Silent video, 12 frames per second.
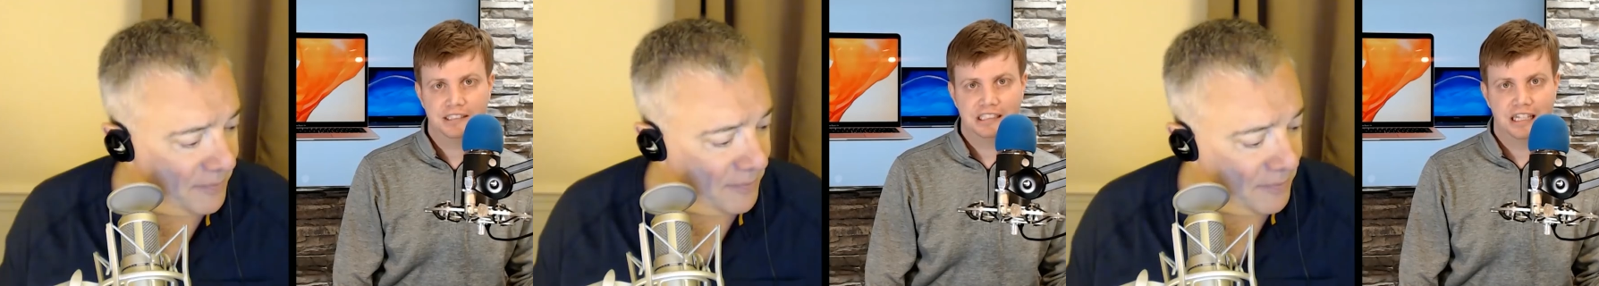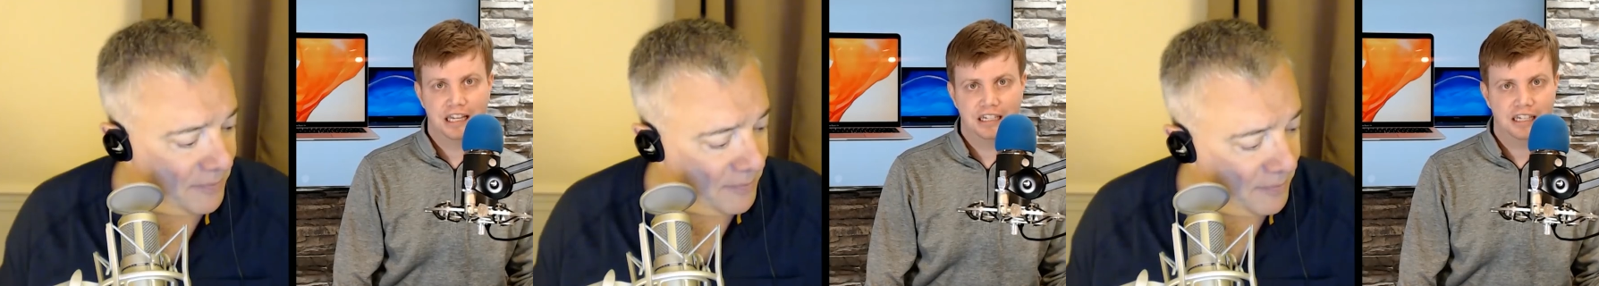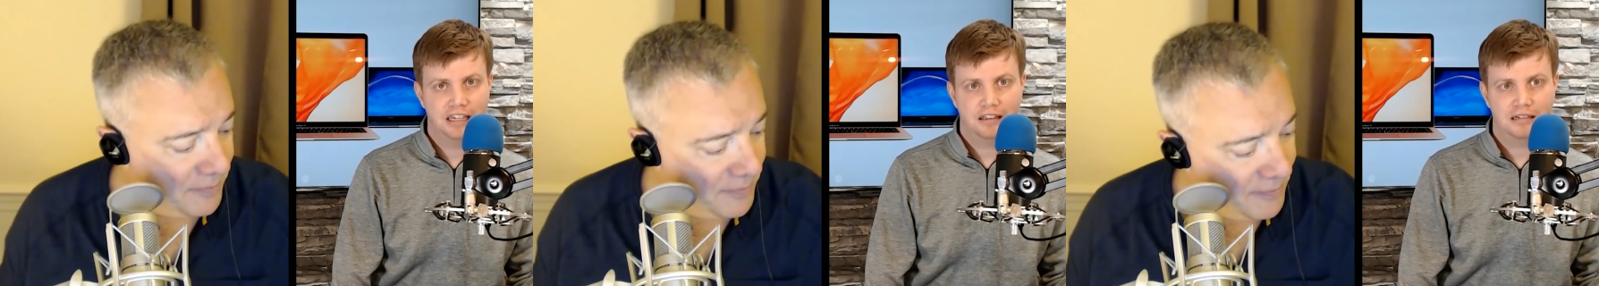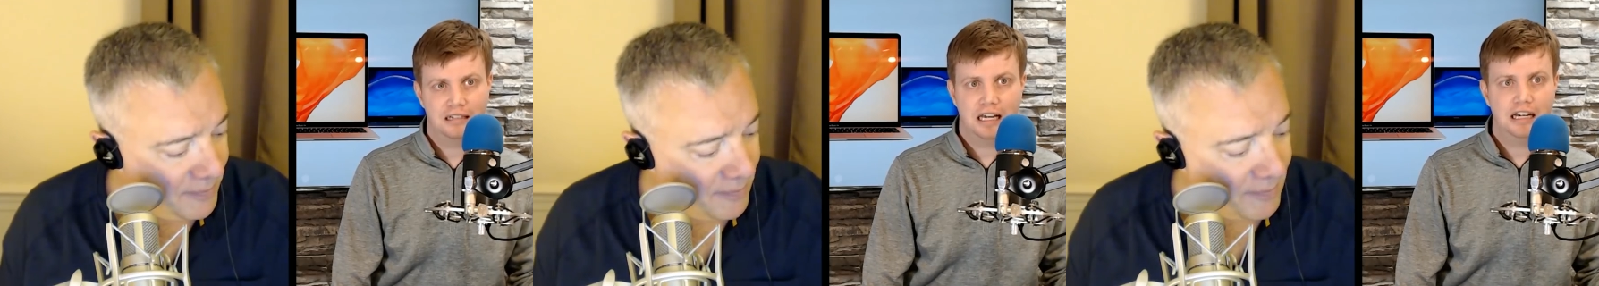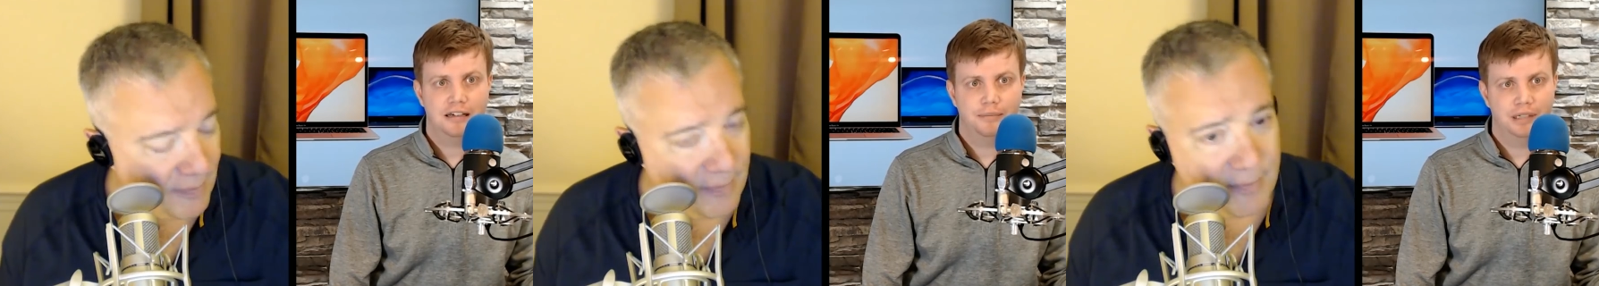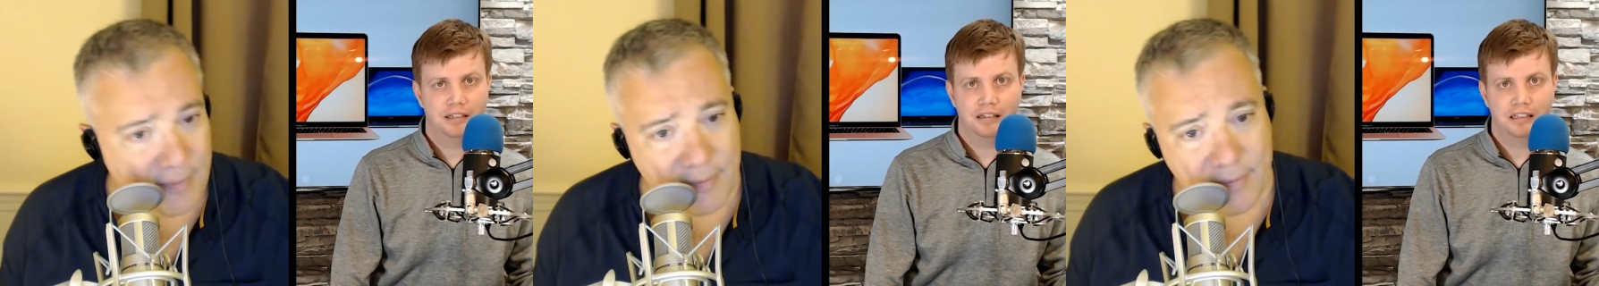Speaker 1: just they take their
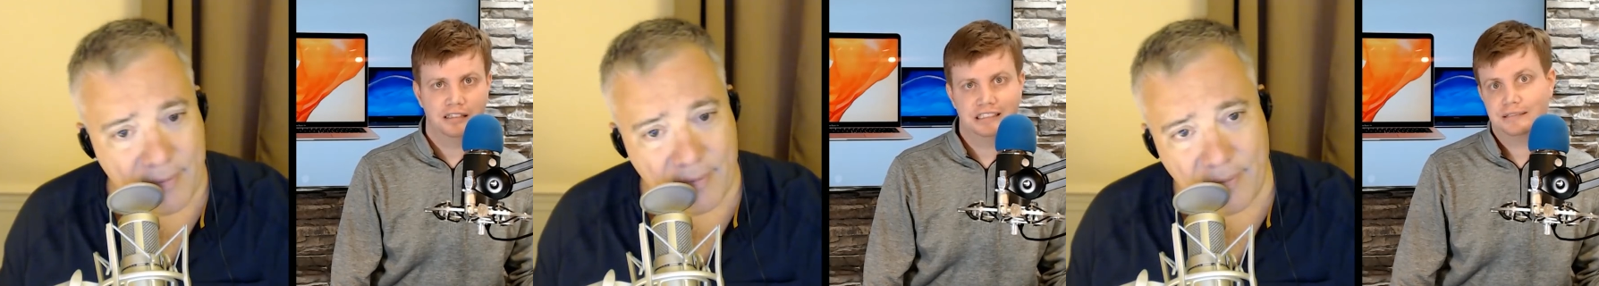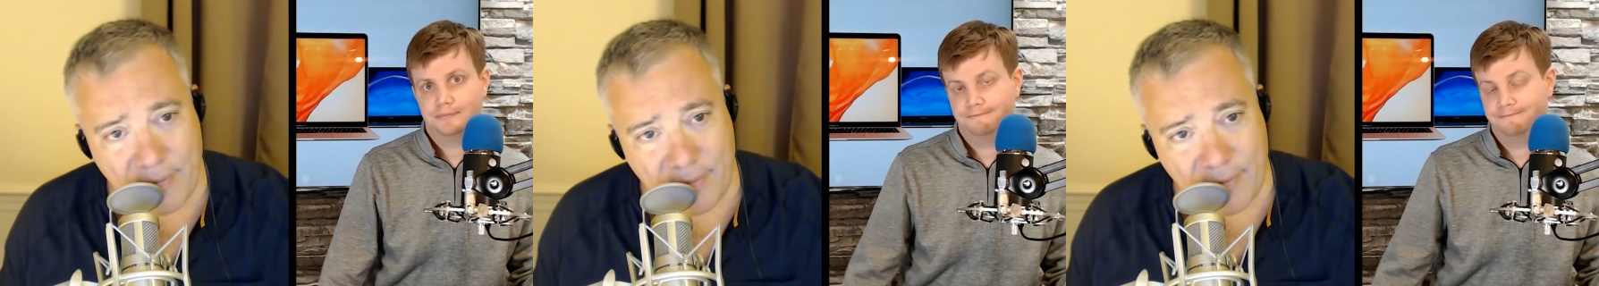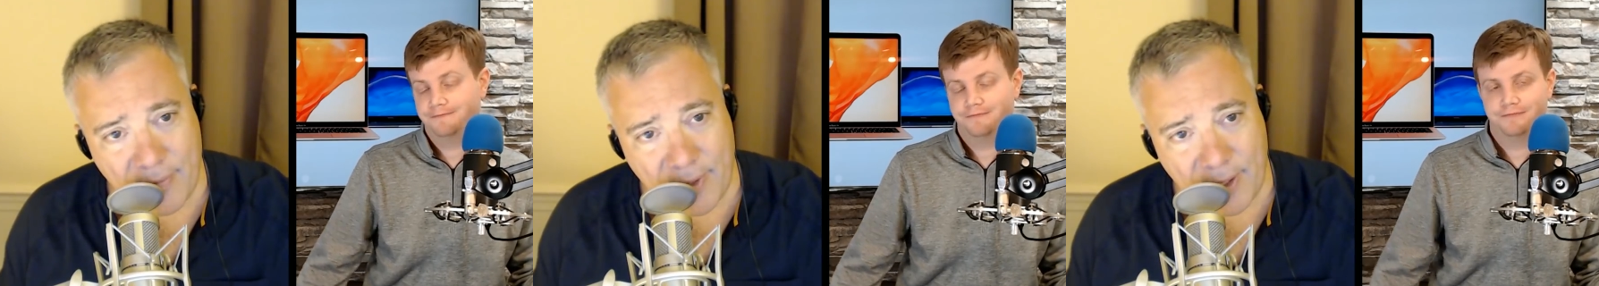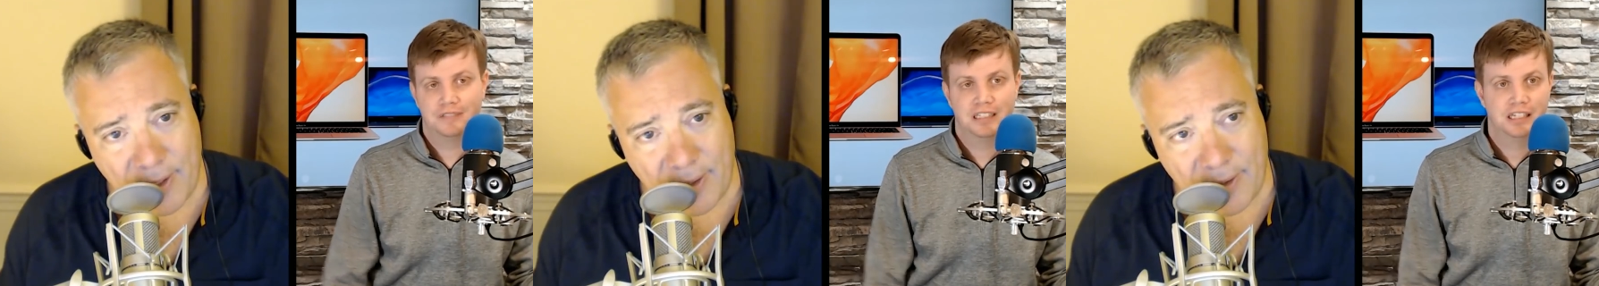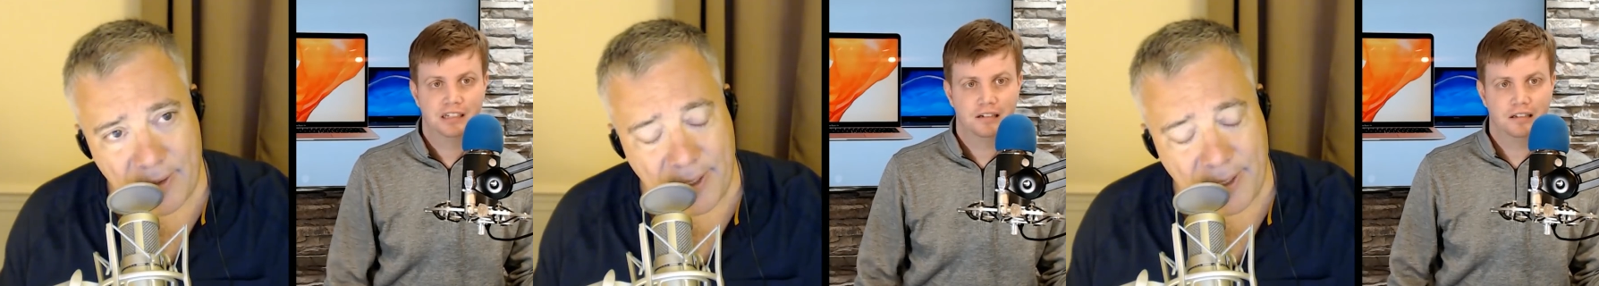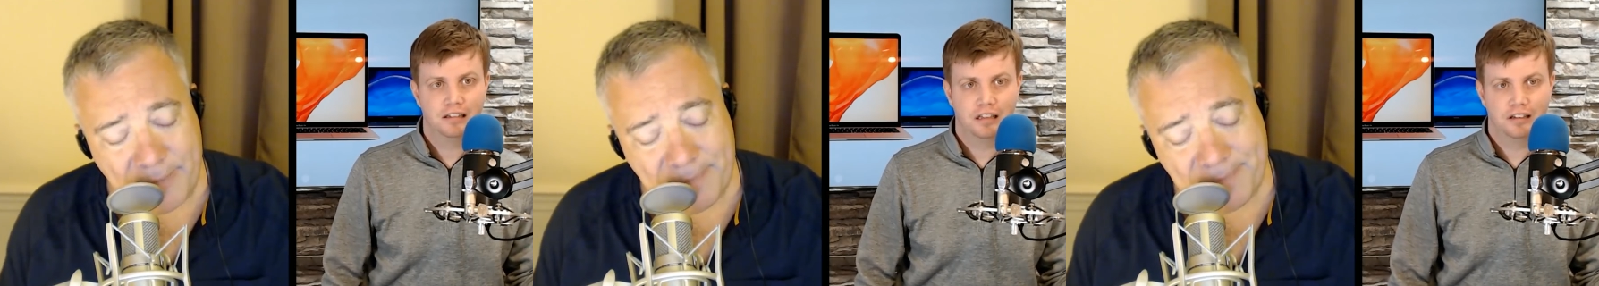time, and it's
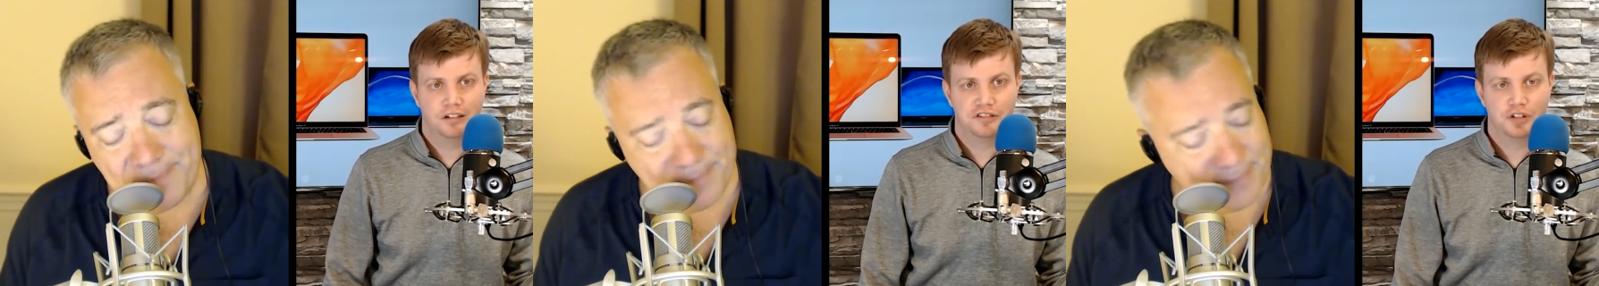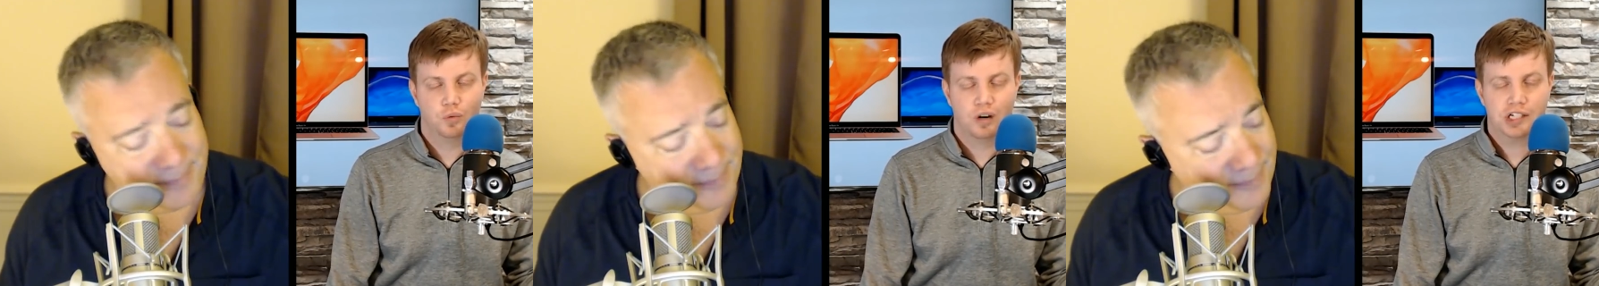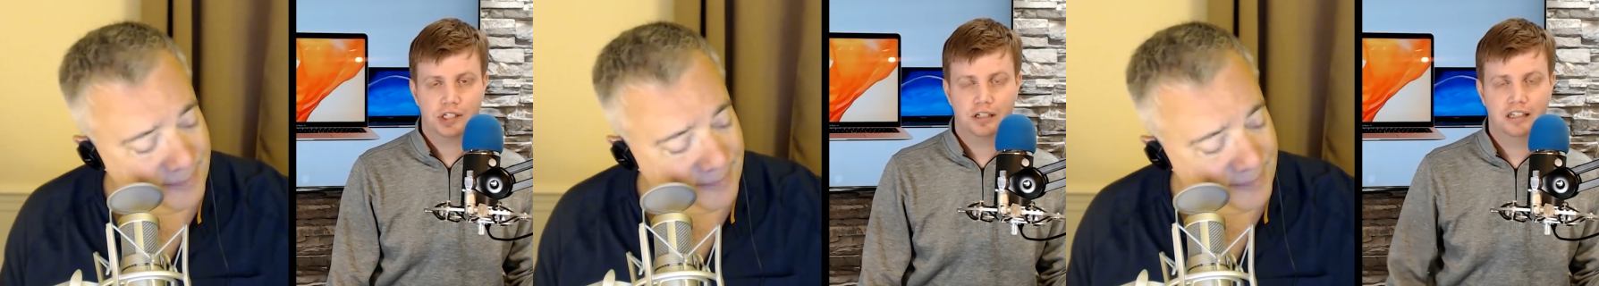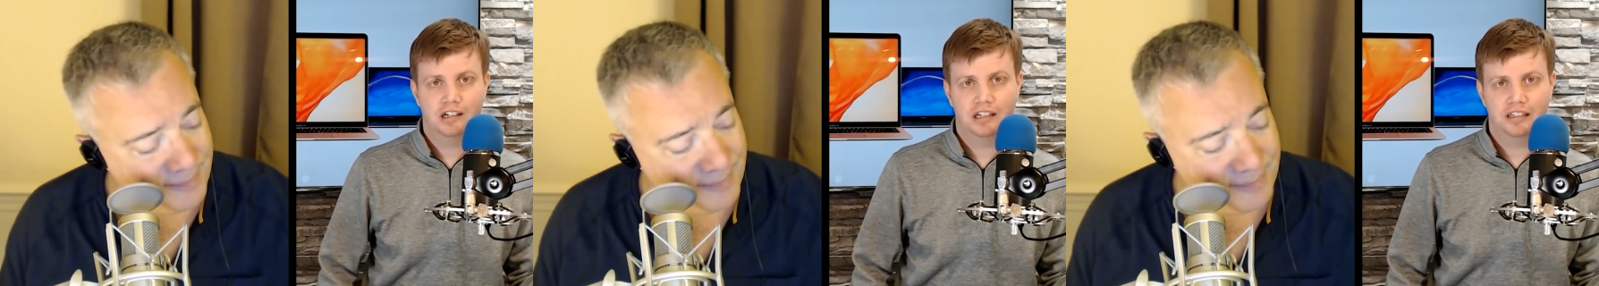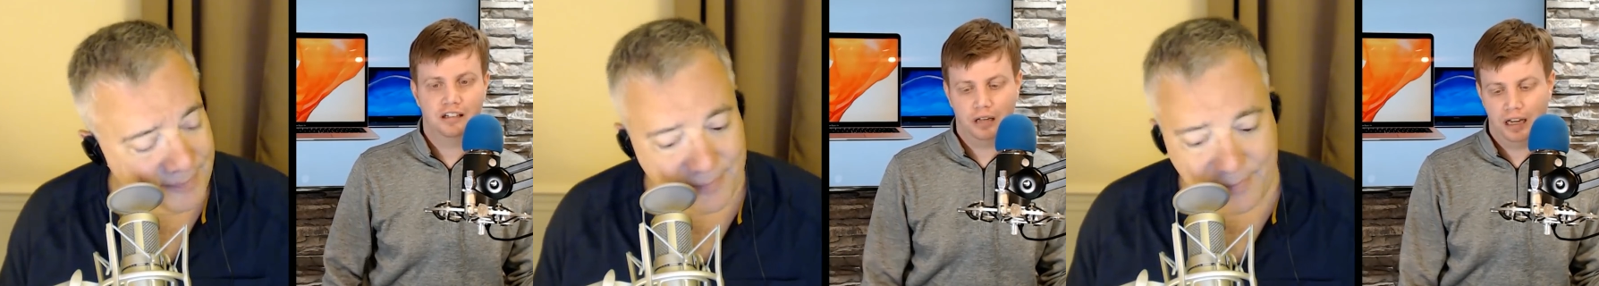yeah. there's no rush on their end.